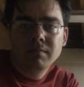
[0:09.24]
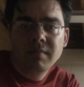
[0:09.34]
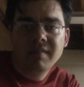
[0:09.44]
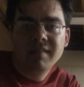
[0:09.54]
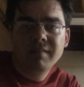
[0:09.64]

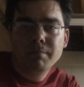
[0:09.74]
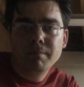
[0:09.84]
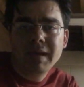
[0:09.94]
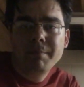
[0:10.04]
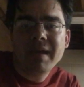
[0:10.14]
this is
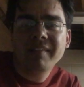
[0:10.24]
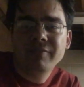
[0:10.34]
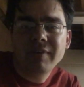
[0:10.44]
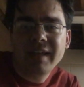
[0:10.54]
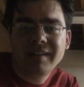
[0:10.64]
my
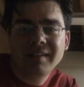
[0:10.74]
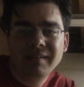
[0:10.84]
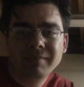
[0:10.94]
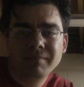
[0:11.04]
best friend